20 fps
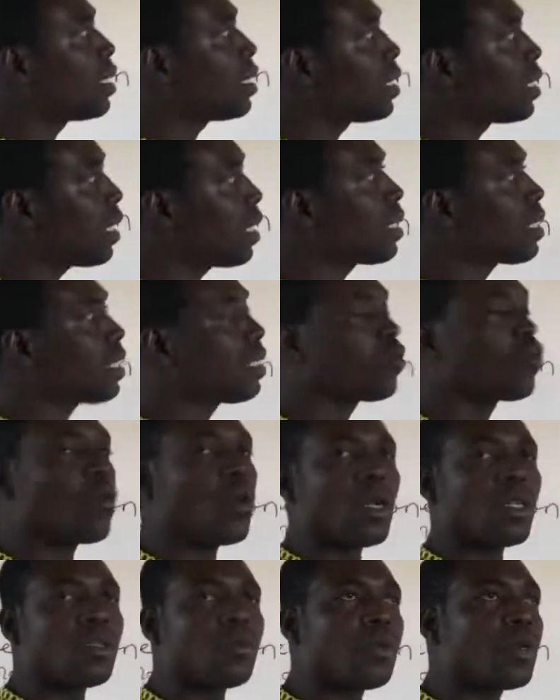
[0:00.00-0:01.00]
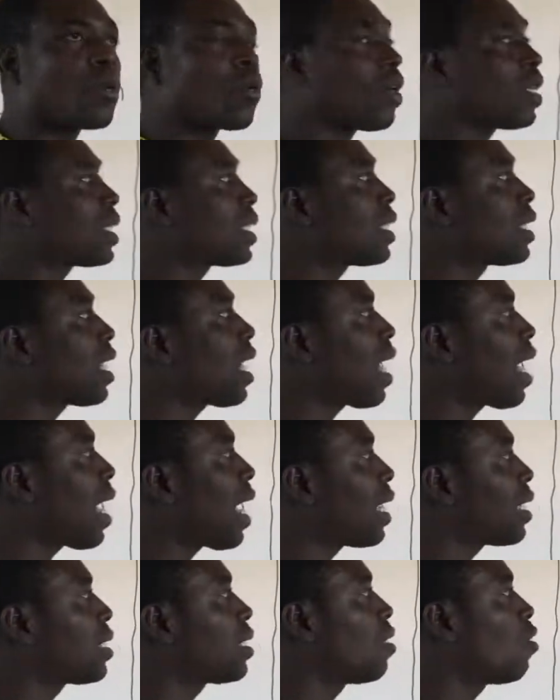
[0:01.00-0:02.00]
this is what we consider
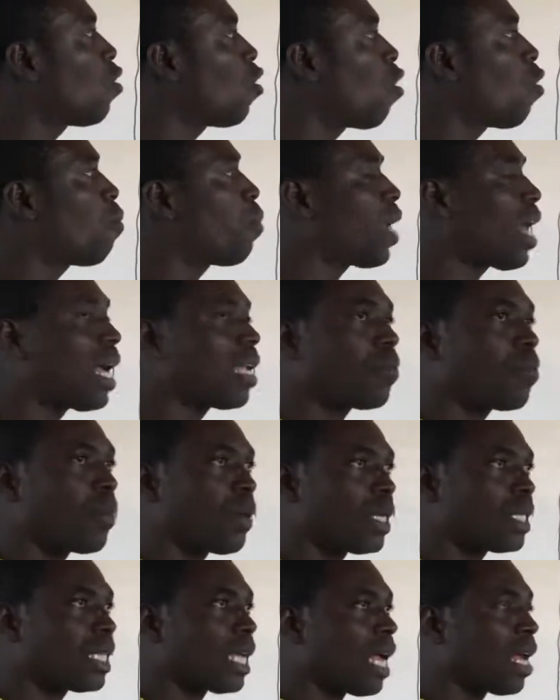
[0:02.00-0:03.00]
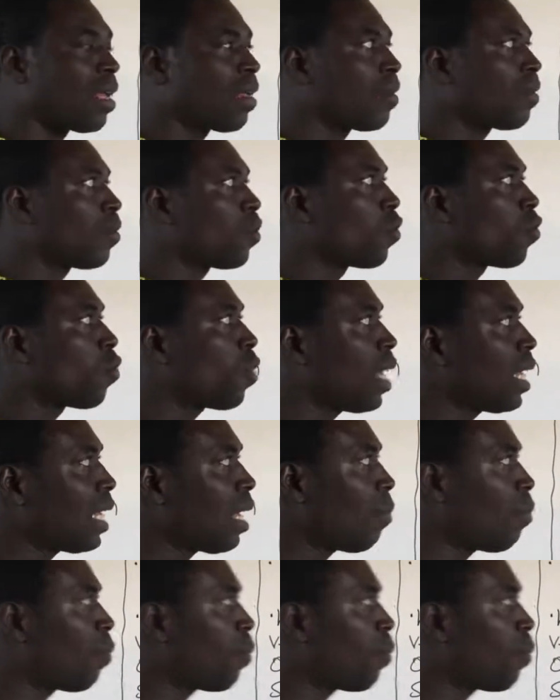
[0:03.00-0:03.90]
as low blood pressure. When the